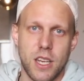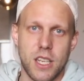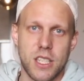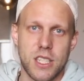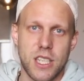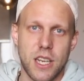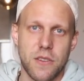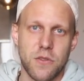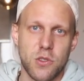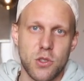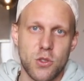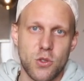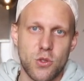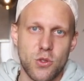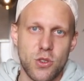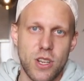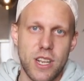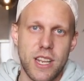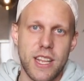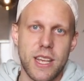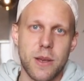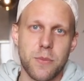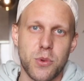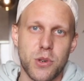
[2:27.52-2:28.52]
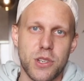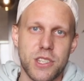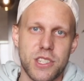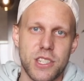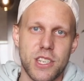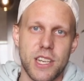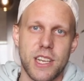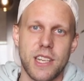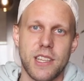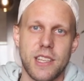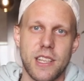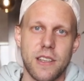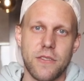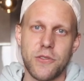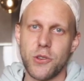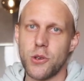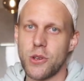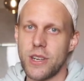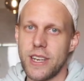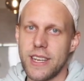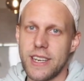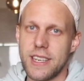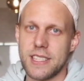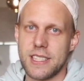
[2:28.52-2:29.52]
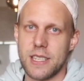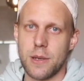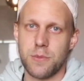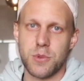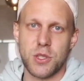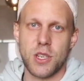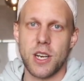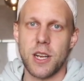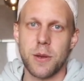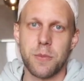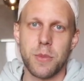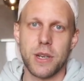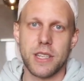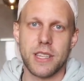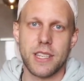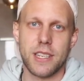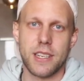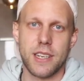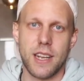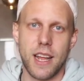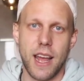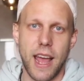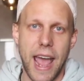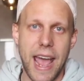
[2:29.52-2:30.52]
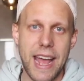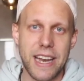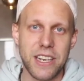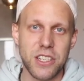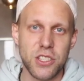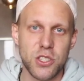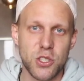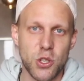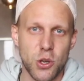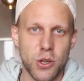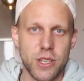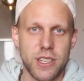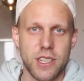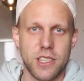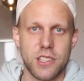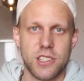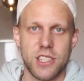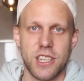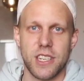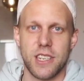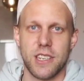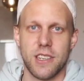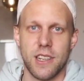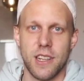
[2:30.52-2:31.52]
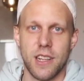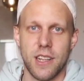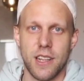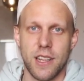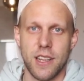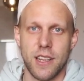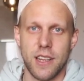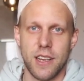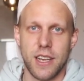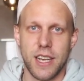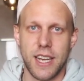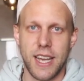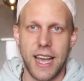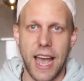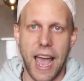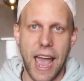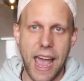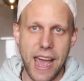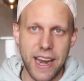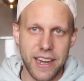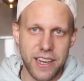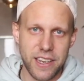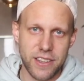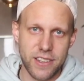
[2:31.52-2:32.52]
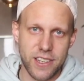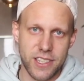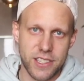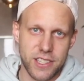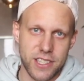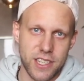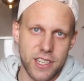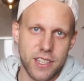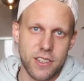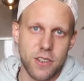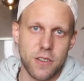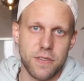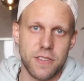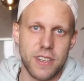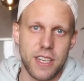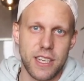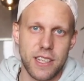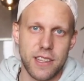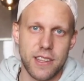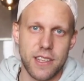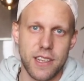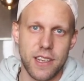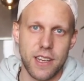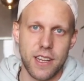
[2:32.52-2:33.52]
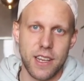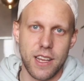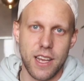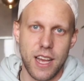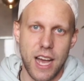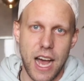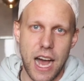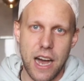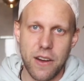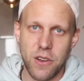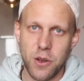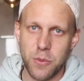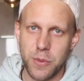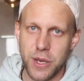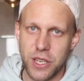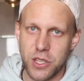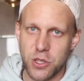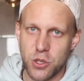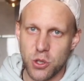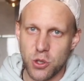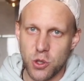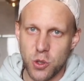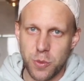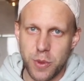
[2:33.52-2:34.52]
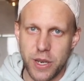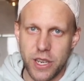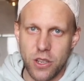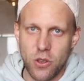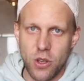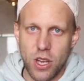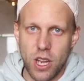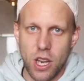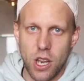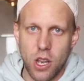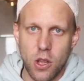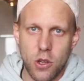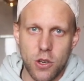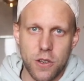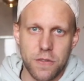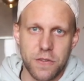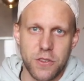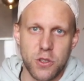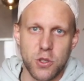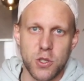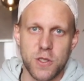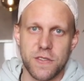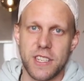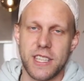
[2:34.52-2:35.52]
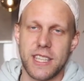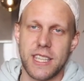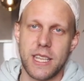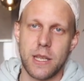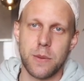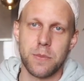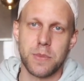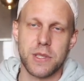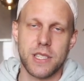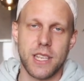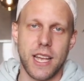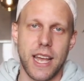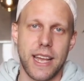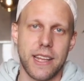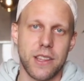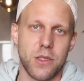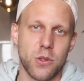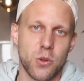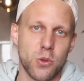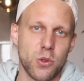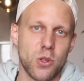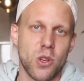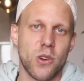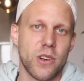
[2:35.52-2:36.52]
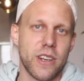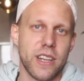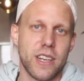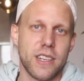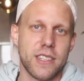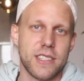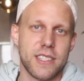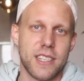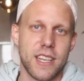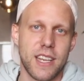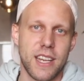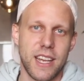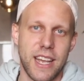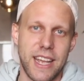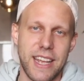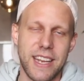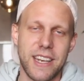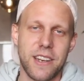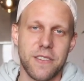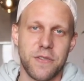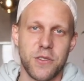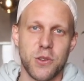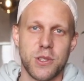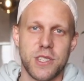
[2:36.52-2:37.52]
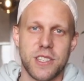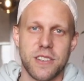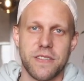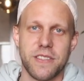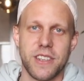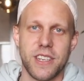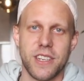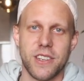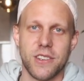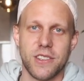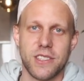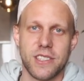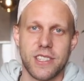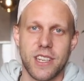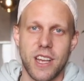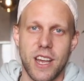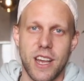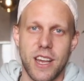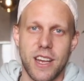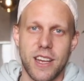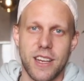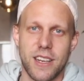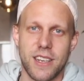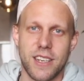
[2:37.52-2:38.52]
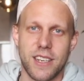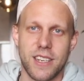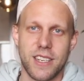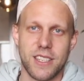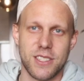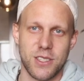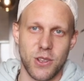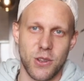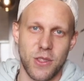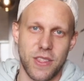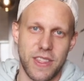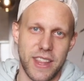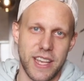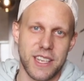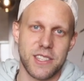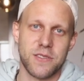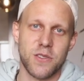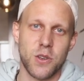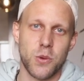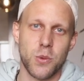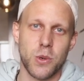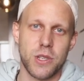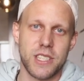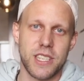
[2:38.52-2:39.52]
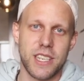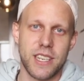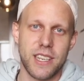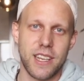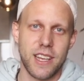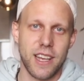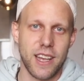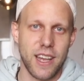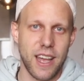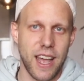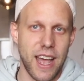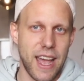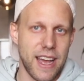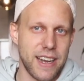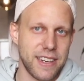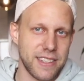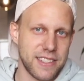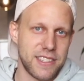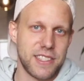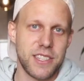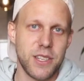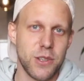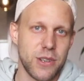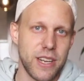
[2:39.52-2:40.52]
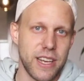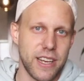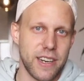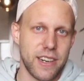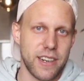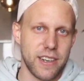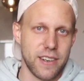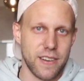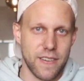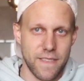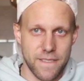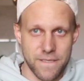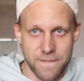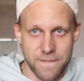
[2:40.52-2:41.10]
So I would really appreciate if you click the subscribe button and join the channel. And in return of that, I will make sure to bring you a lot of useful tips and tutorials in the future videos. So thanks for watching and see you there.